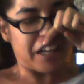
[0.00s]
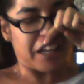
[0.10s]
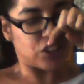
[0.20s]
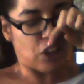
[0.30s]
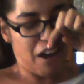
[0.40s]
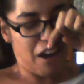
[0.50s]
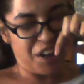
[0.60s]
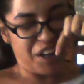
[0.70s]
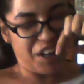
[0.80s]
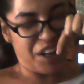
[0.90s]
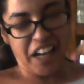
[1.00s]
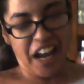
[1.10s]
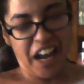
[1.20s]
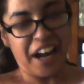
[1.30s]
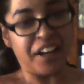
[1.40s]
so I wanted to
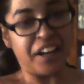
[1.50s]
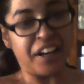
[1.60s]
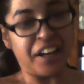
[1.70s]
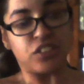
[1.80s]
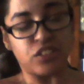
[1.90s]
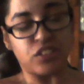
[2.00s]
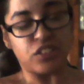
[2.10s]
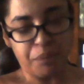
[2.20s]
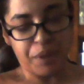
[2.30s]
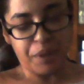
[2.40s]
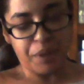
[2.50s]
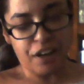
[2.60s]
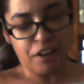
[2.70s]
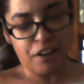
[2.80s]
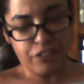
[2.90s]
kind of do something
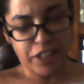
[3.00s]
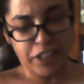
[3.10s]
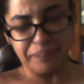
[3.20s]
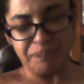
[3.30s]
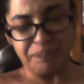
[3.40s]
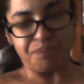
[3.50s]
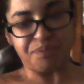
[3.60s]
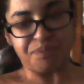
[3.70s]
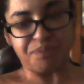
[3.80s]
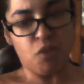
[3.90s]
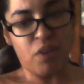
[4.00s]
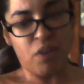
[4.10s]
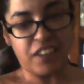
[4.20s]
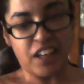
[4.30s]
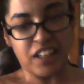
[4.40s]
different with
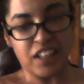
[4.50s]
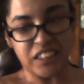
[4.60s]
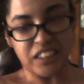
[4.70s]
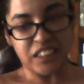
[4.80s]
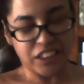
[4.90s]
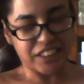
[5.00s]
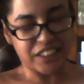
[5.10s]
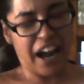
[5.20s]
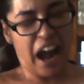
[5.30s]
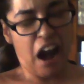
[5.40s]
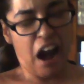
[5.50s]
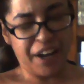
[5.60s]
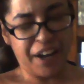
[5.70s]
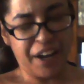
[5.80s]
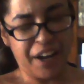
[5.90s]
the t-shirts that I already
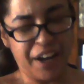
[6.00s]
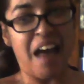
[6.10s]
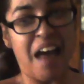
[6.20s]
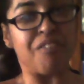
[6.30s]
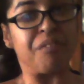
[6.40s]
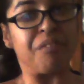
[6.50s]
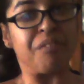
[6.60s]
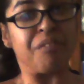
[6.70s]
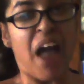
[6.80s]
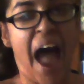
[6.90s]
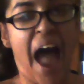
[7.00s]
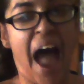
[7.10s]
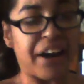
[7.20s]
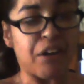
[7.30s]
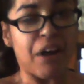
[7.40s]
have. I
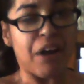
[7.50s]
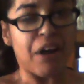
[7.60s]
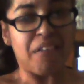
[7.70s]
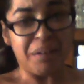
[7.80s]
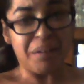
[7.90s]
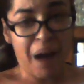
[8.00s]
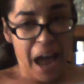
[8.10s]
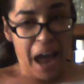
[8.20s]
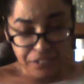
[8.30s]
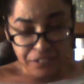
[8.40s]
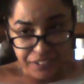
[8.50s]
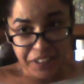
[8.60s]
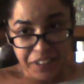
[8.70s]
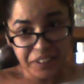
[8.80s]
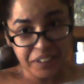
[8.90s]
don't have a model
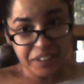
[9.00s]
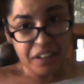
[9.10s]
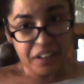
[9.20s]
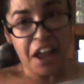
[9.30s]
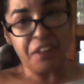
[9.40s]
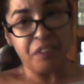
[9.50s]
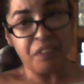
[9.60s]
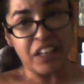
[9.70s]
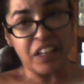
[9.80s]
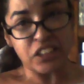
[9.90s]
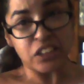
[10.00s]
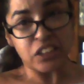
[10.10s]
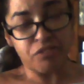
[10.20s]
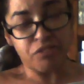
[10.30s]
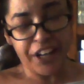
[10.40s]
in this
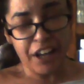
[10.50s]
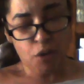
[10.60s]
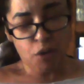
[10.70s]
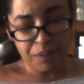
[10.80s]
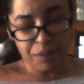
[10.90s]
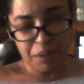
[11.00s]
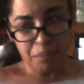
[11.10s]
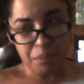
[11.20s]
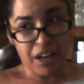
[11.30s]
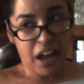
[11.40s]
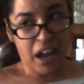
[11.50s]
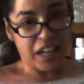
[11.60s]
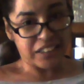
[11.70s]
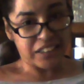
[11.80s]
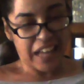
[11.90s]
video with me
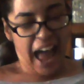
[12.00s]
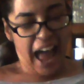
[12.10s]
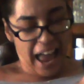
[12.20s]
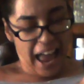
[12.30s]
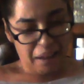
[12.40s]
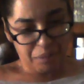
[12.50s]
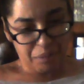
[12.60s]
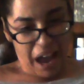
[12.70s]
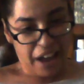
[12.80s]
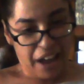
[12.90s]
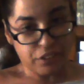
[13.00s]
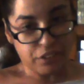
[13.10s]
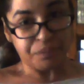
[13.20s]
because I am the model.